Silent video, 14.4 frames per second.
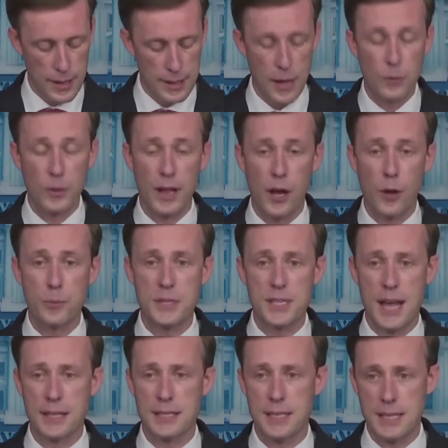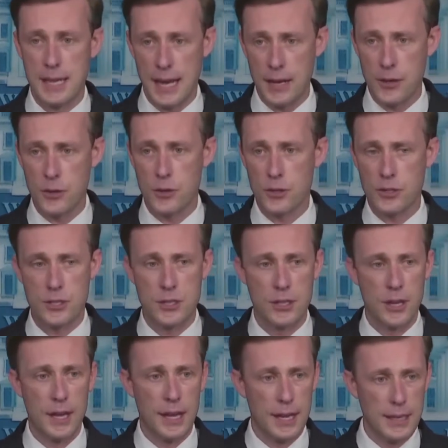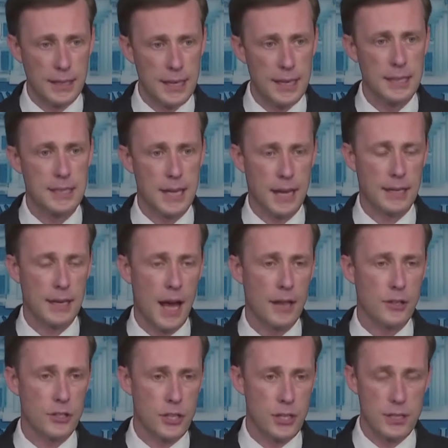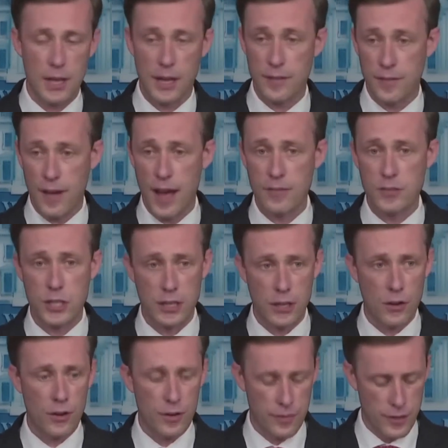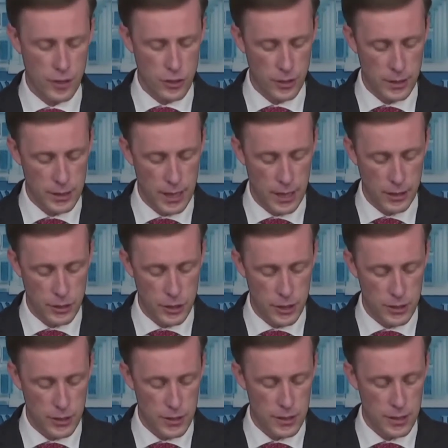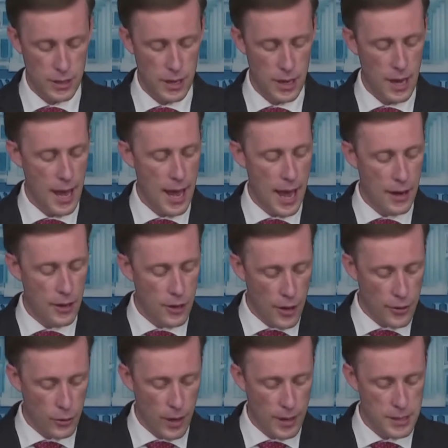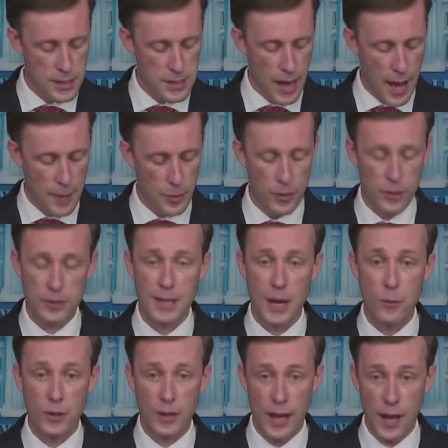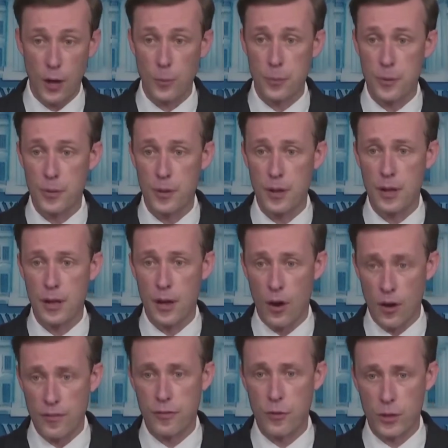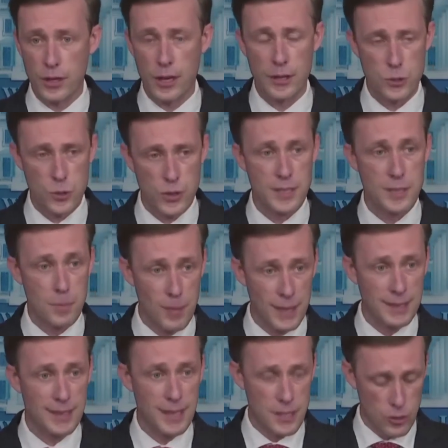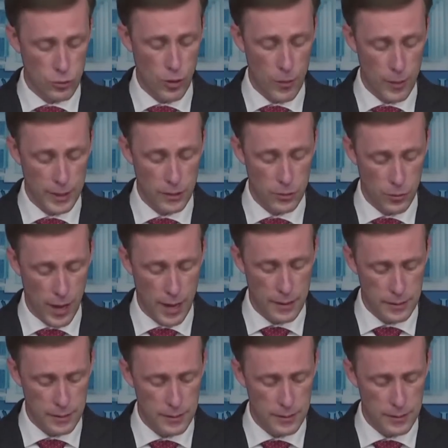that will help set standards in key technologies like 5G and artificial intelligence, and another on cyber that will help our four countries meet this growing threat.